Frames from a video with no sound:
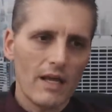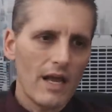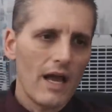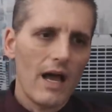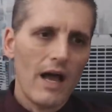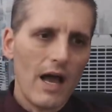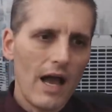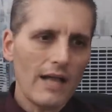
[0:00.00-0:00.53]

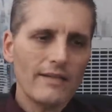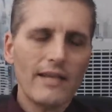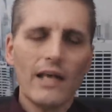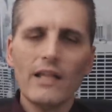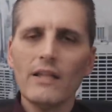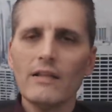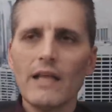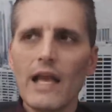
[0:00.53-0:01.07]
I tell
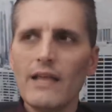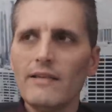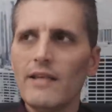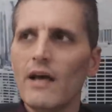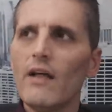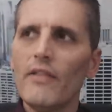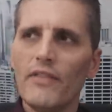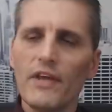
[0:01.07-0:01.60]
it. I tell
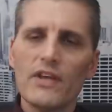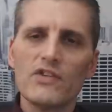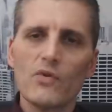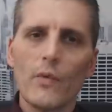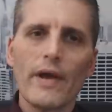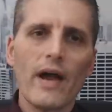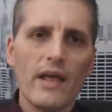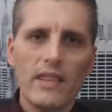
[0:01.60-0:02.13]
things the way
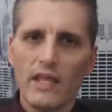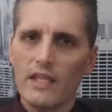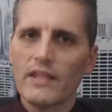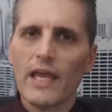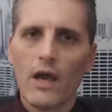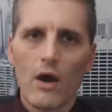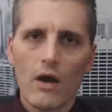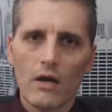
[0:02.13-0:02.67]
I think they
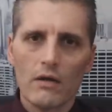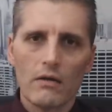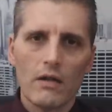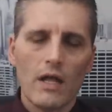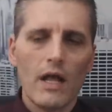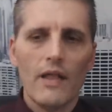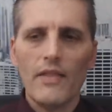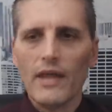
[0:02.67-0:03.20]
are.
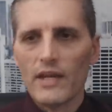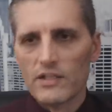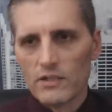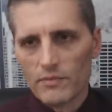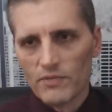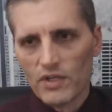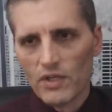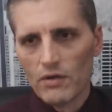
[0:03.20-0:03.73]
Then it's up
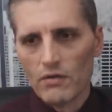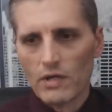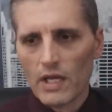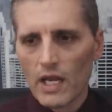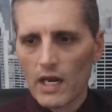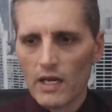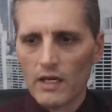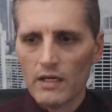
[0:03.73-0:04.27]
to you to
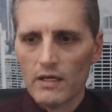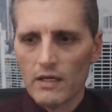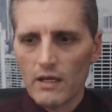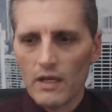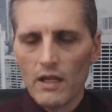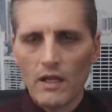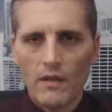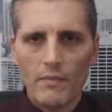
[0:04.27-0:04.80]
kind of
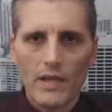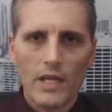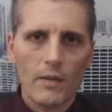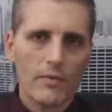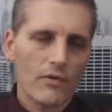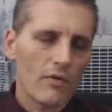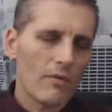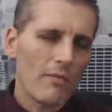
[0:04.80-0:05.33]
make up
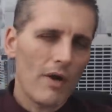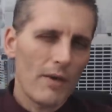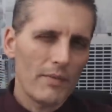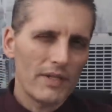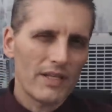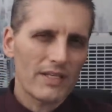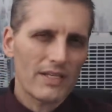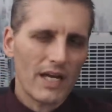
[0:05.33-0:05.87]
your own mind with
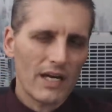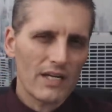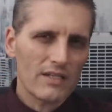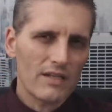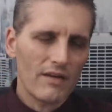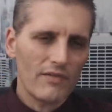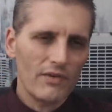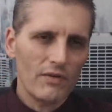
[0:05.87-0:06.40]
this kind of
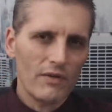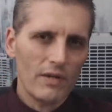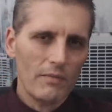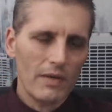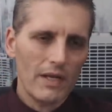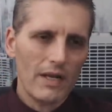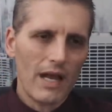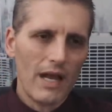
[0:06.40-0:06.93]
stuff. You know what I
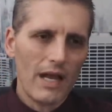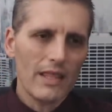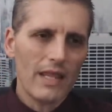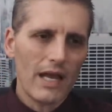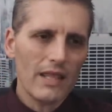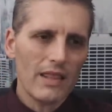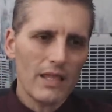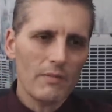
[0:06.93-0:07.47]
mean? I, I
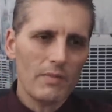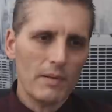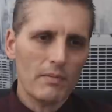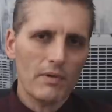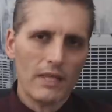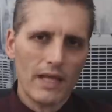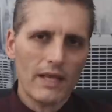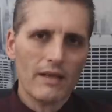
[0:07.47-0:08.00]
think people
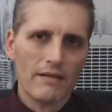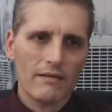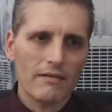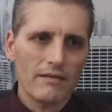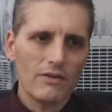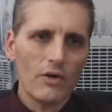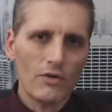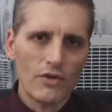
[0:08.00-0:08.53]
like
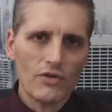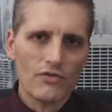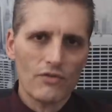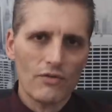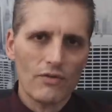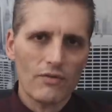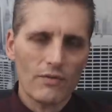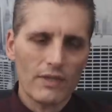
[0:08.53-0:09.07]
know the
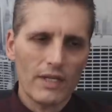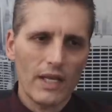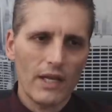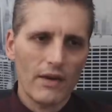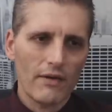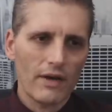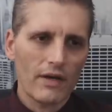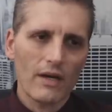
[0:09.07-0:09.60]
truth when they hear
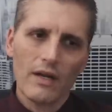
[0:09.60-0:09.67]
it.